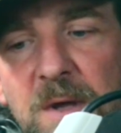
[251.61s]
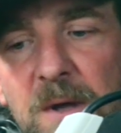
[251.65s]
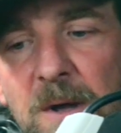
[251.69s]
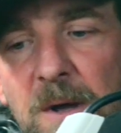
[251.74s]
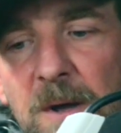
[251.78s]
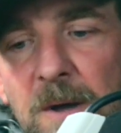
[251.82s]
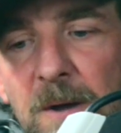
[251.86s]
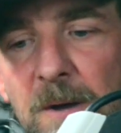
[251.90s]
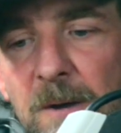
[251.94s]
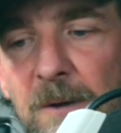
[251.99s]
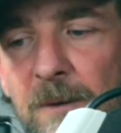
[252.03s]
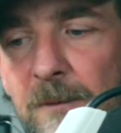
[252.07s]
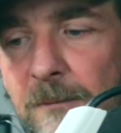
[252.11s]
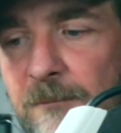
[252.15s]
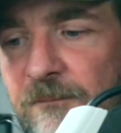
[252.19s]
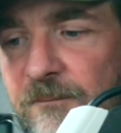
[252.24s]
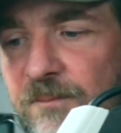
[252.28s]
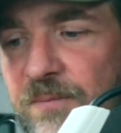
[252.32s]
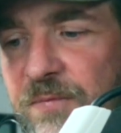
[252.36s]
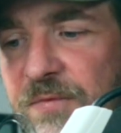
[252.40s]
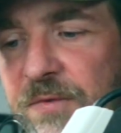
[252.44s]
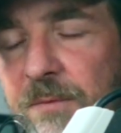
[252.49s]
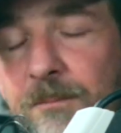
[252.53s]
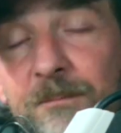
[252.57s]

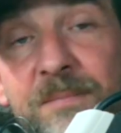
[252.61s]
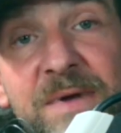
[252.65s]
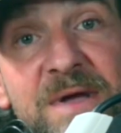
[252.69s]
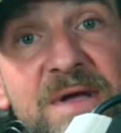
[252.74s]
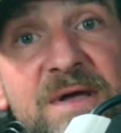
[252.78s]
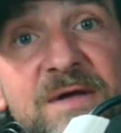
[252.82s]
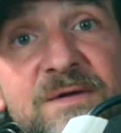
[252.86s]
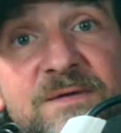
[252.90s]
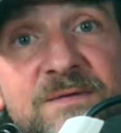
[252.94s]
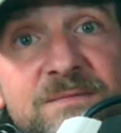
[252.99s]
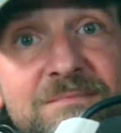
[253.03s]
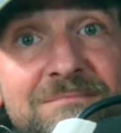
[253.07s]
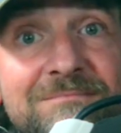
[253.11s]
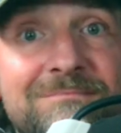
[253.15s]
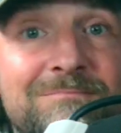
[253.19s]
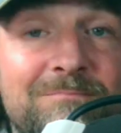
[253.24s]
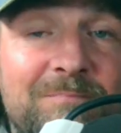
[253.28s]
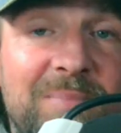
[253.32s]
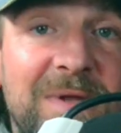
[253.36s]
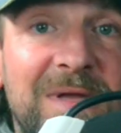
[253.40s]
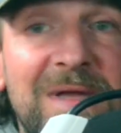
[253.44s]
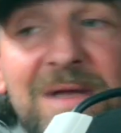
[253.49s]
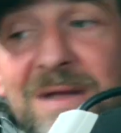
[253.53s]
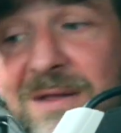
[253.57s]
The biggest
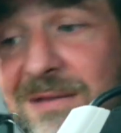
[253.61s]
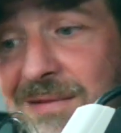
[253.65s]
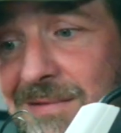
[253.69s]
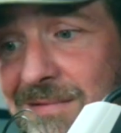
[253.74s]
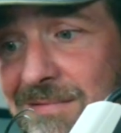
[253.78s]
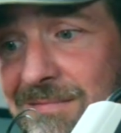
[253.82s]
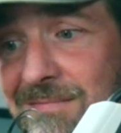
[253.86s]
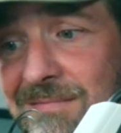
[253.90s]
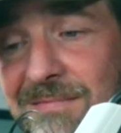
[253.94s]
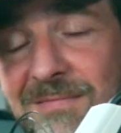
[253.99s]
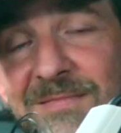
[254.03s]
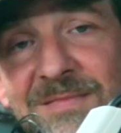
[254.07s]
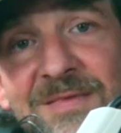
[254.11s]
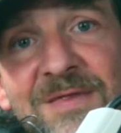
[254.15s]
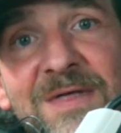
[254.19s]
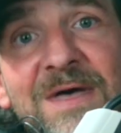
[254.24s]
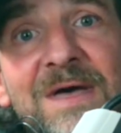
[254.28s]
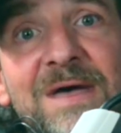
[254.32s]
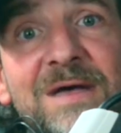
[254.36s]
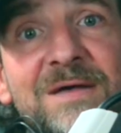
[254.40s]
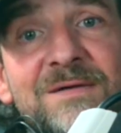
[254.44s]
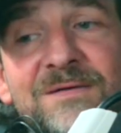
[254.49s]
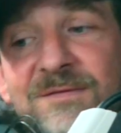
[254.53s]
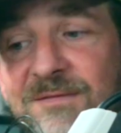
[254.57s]
being
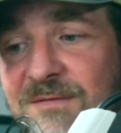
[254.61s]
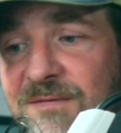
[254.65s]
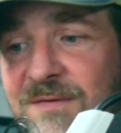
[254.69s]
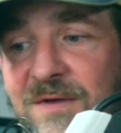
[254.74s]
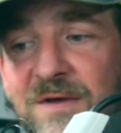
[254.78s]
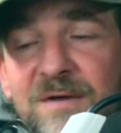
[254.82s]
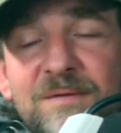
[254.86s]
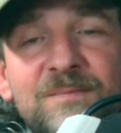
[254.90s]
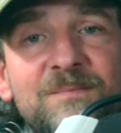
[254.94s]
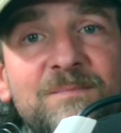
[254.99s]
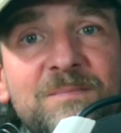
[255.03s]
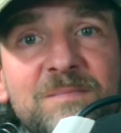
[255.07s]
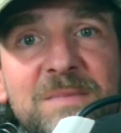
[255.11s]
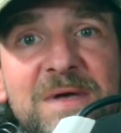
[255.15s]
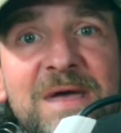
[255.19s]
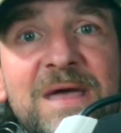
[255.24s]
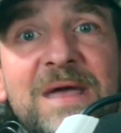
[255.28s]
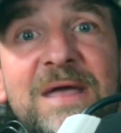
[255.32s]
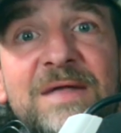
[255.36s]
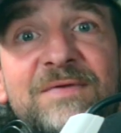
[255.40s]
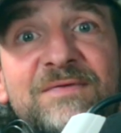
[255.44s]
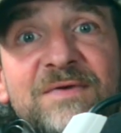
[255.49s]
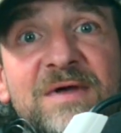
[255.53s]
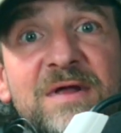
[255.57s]
this, the
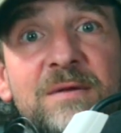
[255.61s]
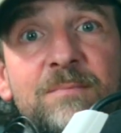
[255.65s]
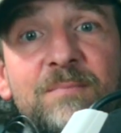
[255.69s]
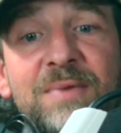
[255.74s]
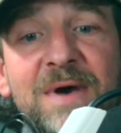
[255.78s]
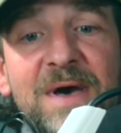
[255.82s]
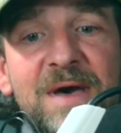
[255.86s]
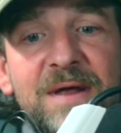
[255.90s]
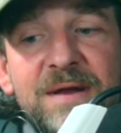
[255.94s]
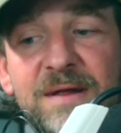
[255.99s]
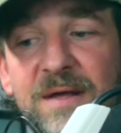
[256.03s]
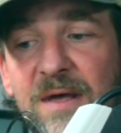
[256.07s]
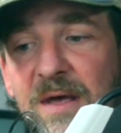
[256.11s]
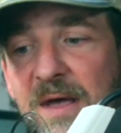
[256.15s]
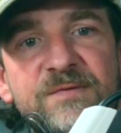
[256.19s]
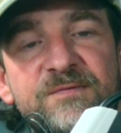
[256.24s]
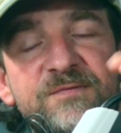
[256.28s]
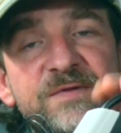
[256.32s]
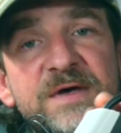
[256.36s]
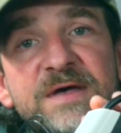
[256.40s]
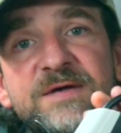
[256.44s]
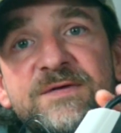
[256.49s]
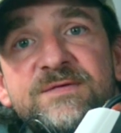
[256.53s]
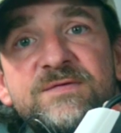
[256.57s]
heated bed.
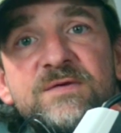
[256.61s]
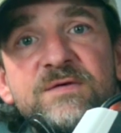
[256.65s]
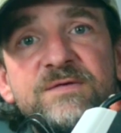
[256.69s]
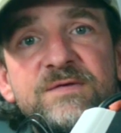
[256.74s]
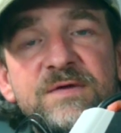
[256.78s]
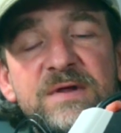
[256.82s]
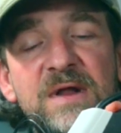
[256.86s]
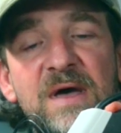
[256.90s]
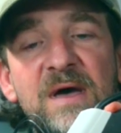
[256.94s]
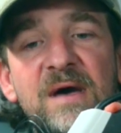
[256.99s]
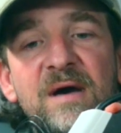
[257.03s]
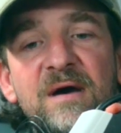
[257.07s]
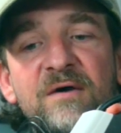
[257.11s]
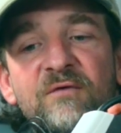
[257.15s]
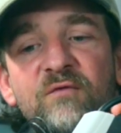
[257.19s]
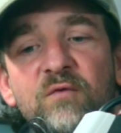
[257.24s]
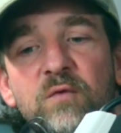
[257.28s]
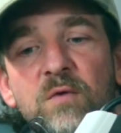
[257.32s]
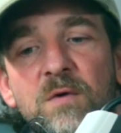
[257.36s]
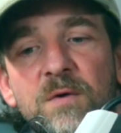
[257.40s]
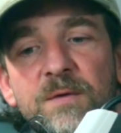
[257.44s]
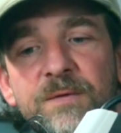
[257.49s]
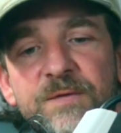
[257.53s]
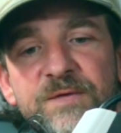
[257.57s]
This doesn't have
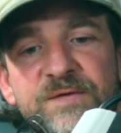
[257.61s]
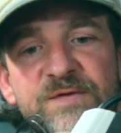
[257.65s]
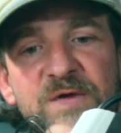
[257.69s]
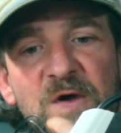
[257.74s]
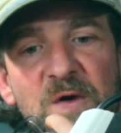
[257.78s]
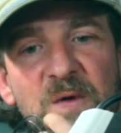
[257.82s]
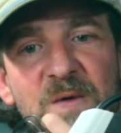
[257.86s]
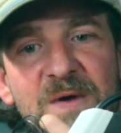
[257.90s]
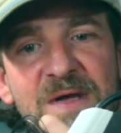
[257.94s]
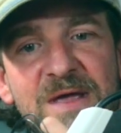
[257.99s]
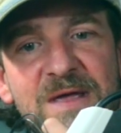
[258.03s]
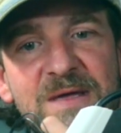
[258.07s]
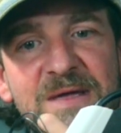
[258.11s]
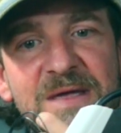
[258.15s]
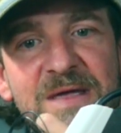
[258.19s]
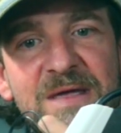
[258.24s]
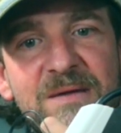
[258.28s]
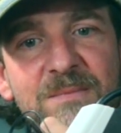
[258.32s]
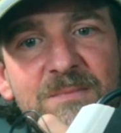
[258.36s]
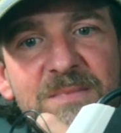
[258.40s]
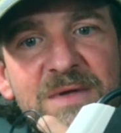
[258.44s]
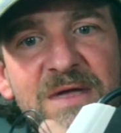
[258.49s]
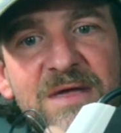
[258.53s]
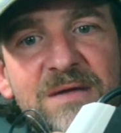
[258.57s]
one, so
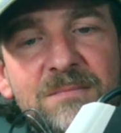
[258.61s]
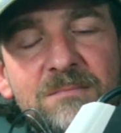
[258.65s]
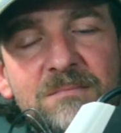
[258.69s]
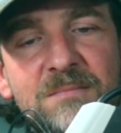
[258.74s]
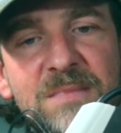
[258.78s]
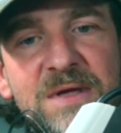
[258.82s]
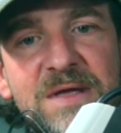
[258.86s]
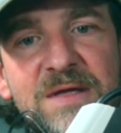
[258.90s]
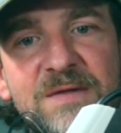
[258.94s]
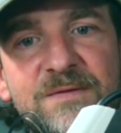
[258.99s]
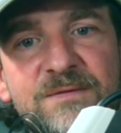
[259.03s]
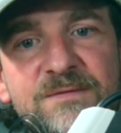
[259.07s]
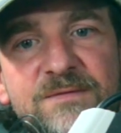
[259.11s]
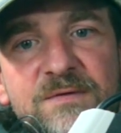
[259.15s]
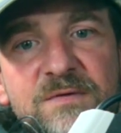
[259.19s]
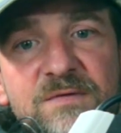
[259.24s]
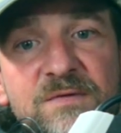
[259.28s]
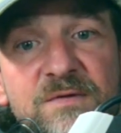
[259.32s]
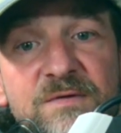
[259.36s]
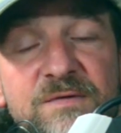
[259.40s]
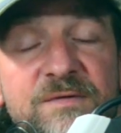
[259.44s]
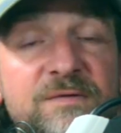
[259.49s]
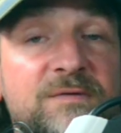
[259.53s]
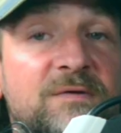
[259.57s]
it means
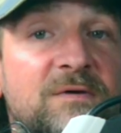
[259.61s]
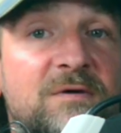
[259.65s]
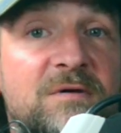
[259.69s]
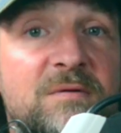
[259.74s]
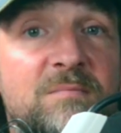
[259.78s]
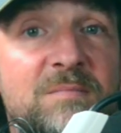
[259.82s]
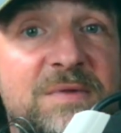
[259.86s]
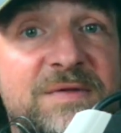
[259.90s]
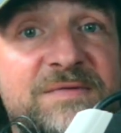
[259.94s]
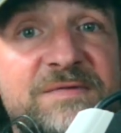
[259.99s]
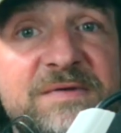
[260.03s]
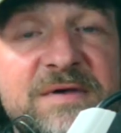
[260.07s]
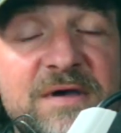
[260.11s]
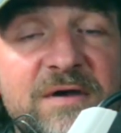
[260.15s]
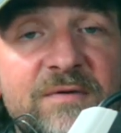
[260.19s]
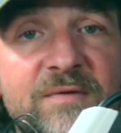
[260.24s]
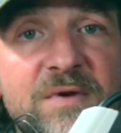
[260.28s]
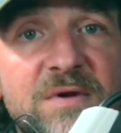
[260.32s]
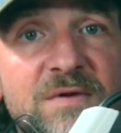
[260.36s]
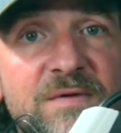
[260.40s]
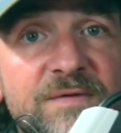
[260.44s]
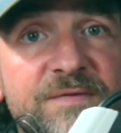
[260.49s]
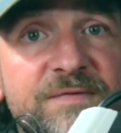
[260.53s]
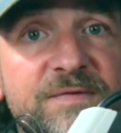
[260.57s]
that there's certain
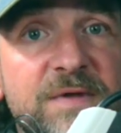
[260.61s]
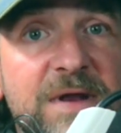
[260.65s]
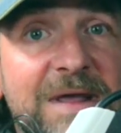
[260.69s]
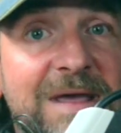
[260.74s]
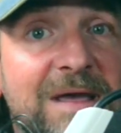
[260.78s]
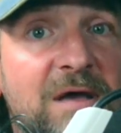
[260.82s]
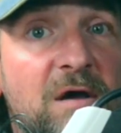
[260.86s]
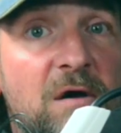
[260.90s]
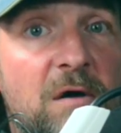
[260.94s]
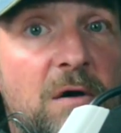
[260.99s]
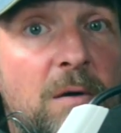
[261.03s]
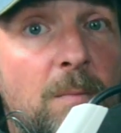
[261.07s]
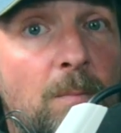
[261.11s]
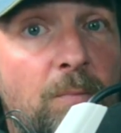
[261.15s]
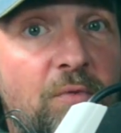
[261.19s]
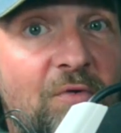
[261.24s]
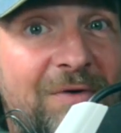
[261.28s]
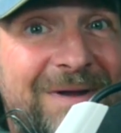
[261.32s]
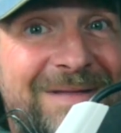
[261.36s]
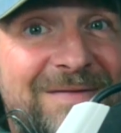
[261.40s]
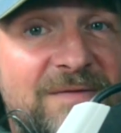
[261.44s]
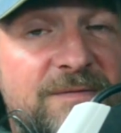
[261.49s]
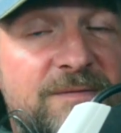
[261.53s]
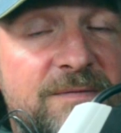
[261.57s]
materials that it can't
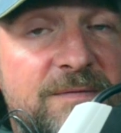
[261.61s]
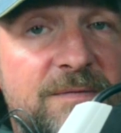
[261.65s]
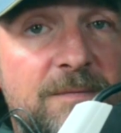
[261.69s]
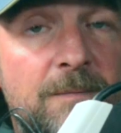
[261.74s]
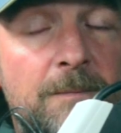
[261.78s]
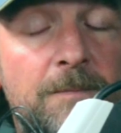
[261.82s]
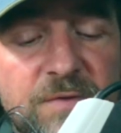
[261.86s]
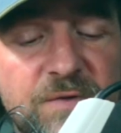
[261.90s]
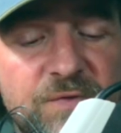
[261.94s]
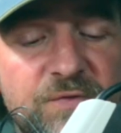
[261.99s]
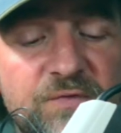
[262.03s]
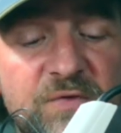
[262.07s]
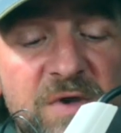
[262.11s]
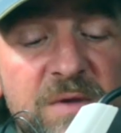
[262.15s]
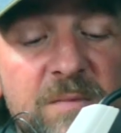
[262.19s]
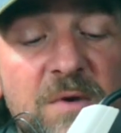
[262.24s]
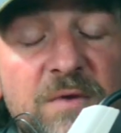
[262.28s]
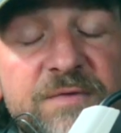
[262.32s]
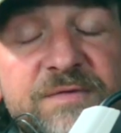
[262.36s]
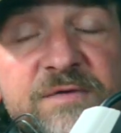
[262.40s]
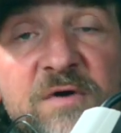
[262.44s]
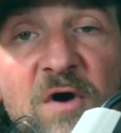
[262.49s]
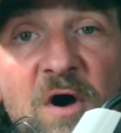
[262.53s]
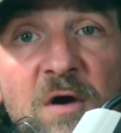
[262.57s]
print. The 3
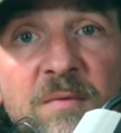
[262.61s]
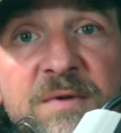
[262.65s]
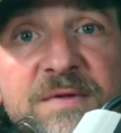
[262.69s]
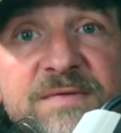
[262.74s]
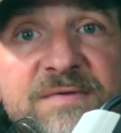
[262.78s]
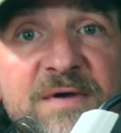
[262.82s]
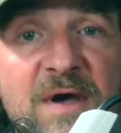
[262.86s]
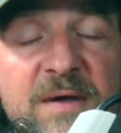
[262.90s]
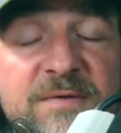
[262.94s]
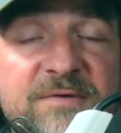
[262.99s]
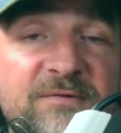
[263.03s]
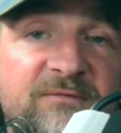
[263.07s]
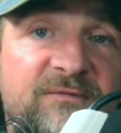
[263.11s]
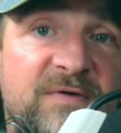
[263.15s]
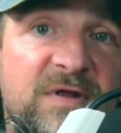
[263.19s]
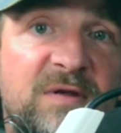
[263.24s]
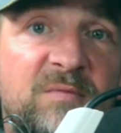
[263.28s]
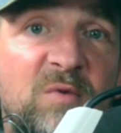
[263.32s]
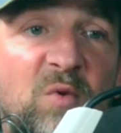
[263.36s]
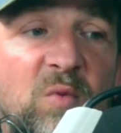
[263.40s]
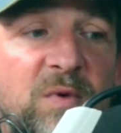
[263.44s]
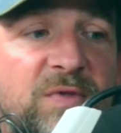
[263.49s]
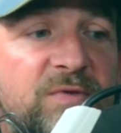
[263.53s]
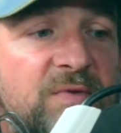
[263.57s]
most common types of
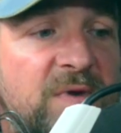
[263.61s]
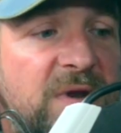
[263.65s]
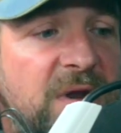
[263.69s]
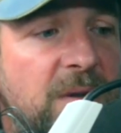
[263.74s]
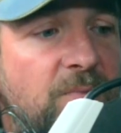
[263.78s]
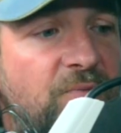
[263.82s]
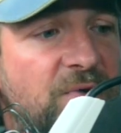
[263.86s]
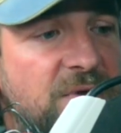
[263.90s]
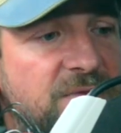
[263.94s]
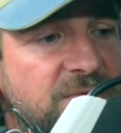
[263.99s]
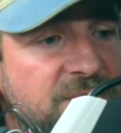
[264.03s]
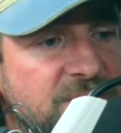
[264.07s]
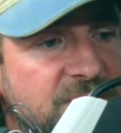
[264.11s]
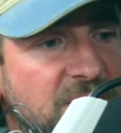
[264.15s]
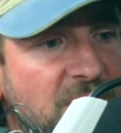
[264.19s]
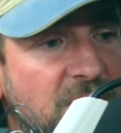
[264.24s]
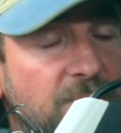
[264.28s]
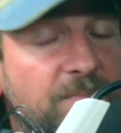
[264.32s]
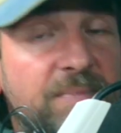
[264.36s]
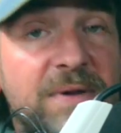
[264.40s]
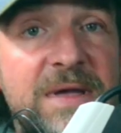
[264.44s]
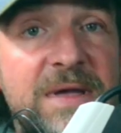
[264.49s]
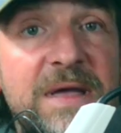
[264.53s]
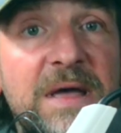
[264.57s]
filament with 3D printers
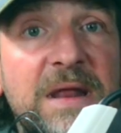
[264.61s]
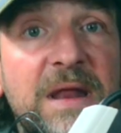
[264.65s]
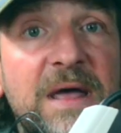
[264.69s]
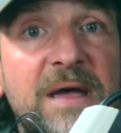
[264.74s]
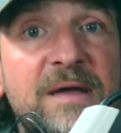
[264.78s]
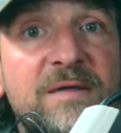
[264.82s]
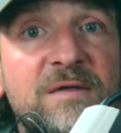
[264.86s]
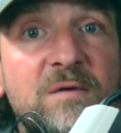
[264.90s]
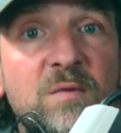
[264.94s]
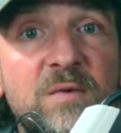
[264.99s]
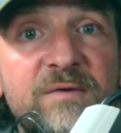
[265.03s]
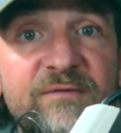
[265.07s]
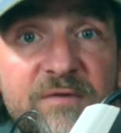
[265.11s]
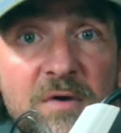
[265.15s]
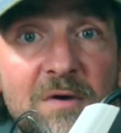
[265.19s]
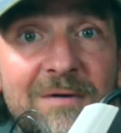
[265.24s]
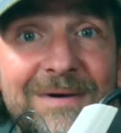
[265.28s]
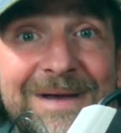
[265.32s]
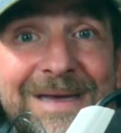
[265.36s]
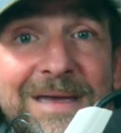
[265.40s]
are PLA that we've got